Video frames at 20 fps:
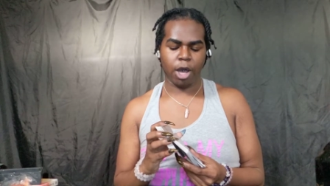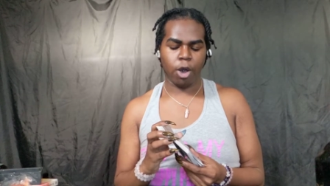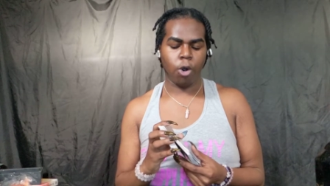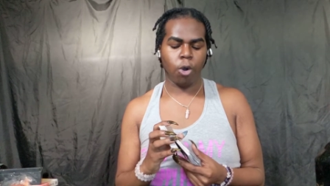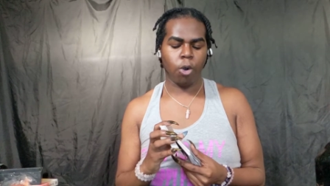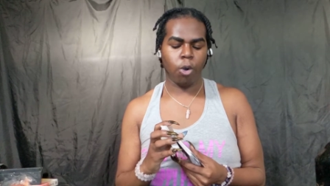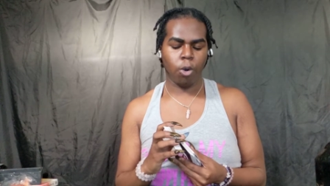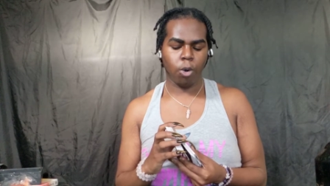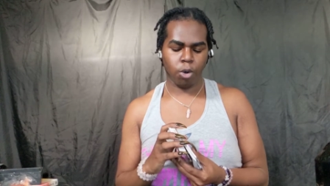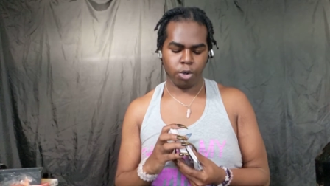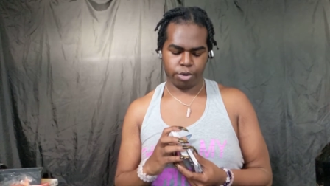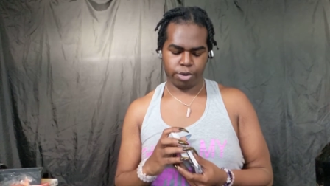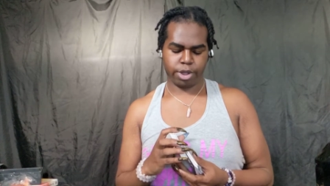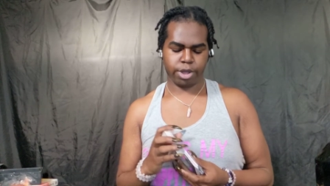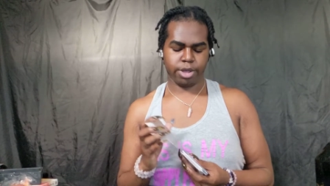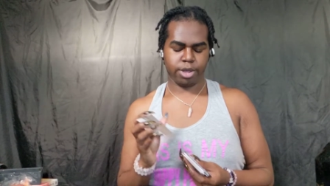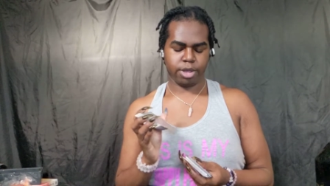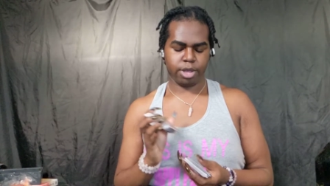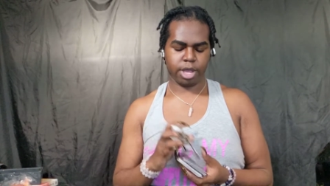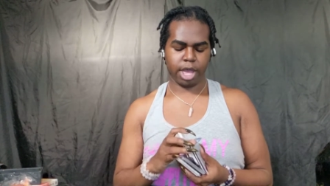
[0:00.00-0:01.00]
whole aura.
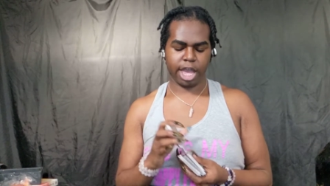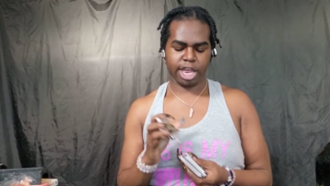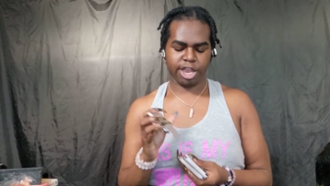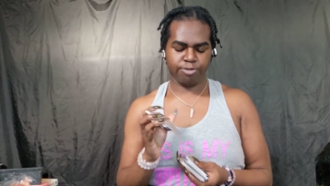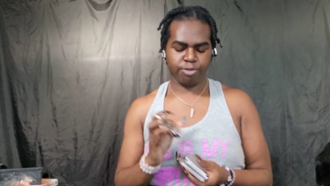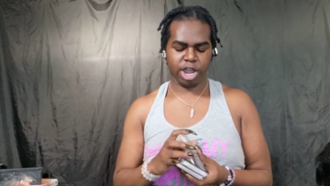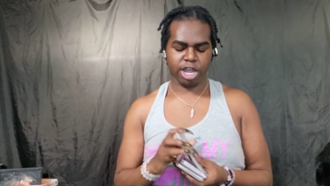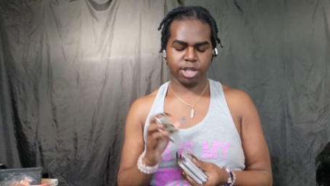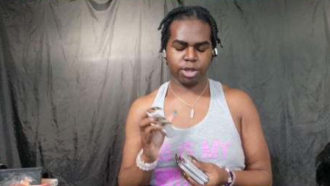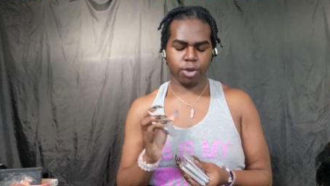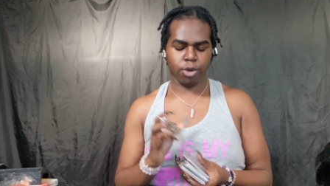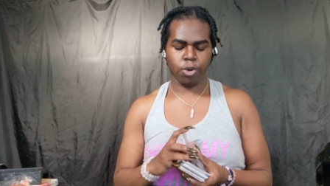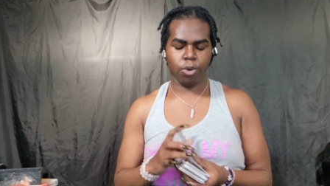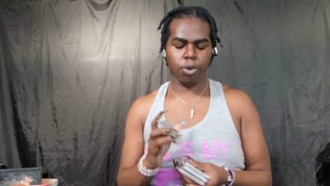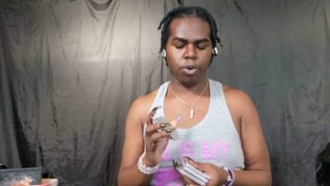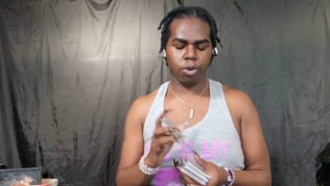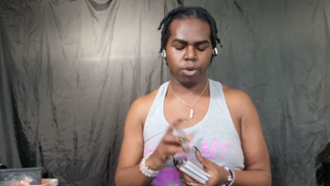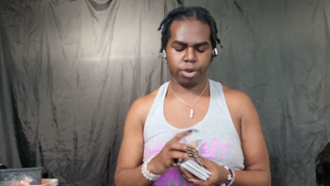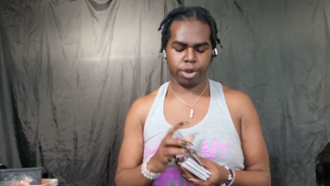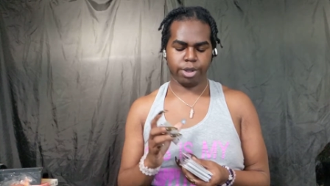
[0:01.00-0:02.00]
I spray the whole
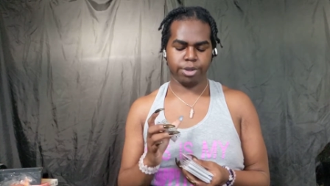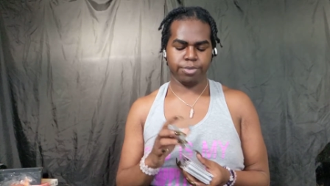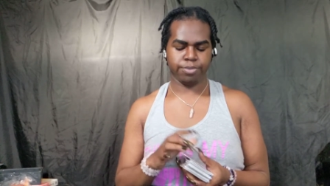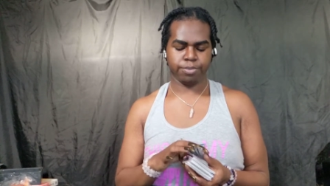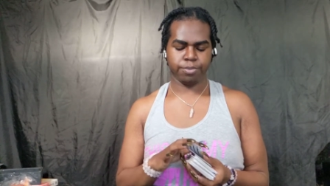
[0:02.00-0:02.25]
aura.